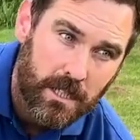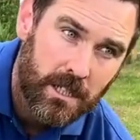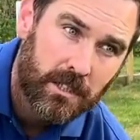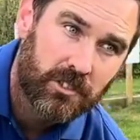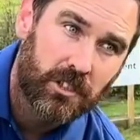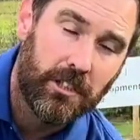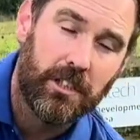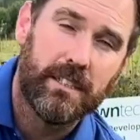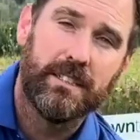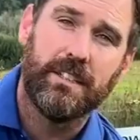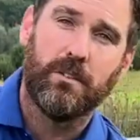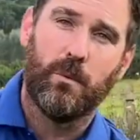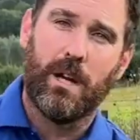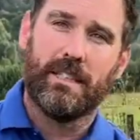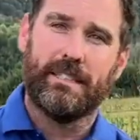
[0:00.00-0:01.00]
So you can see
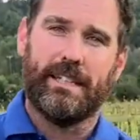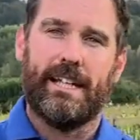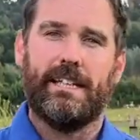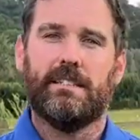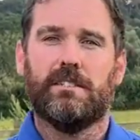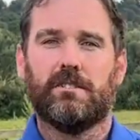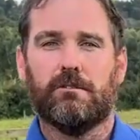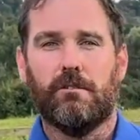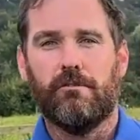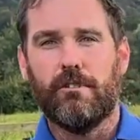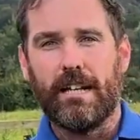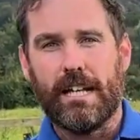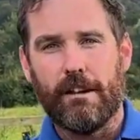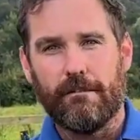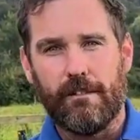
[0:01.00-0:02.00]
the wetting agents are a
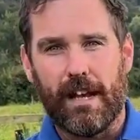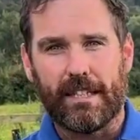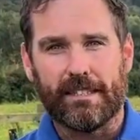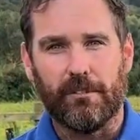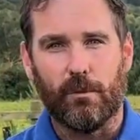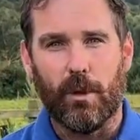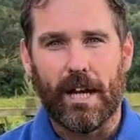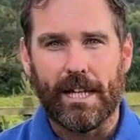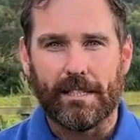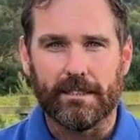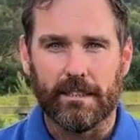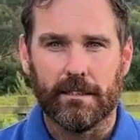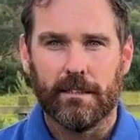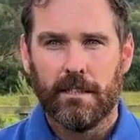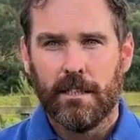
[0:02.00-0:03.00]
really effective way
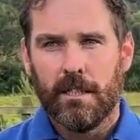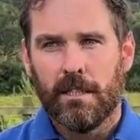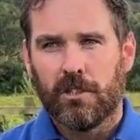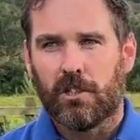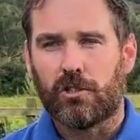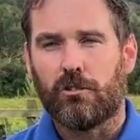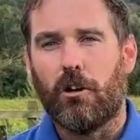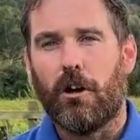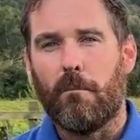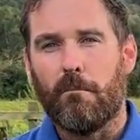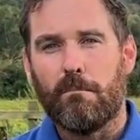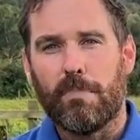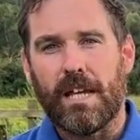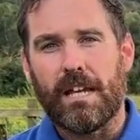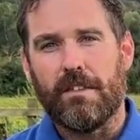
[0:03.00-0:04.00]
to, to try and
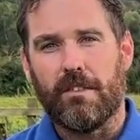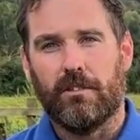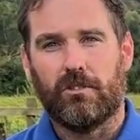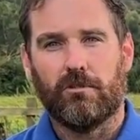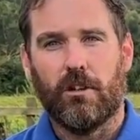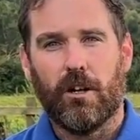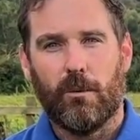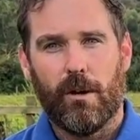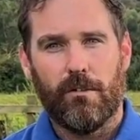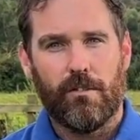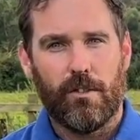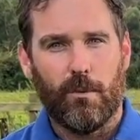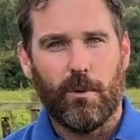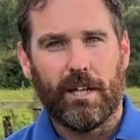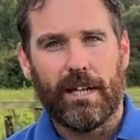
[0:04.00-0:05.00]
beat the dry weather
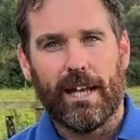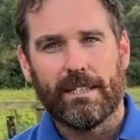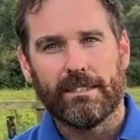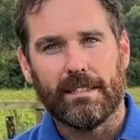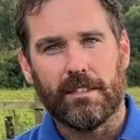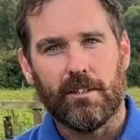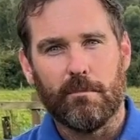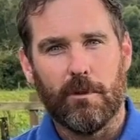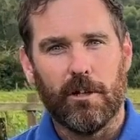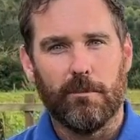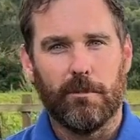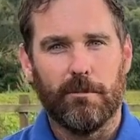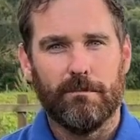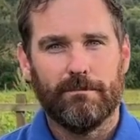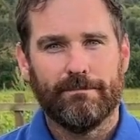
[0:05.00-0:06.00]
that we're getting at the
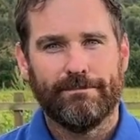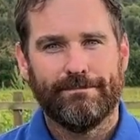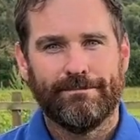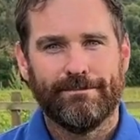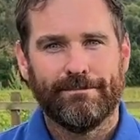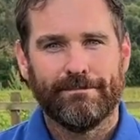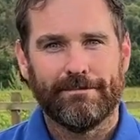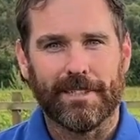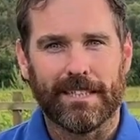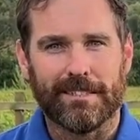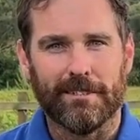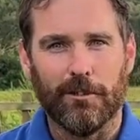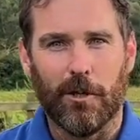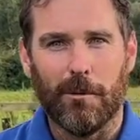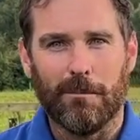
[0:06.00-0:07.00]
moment. Thanks
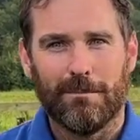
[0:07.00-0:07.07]
a lot.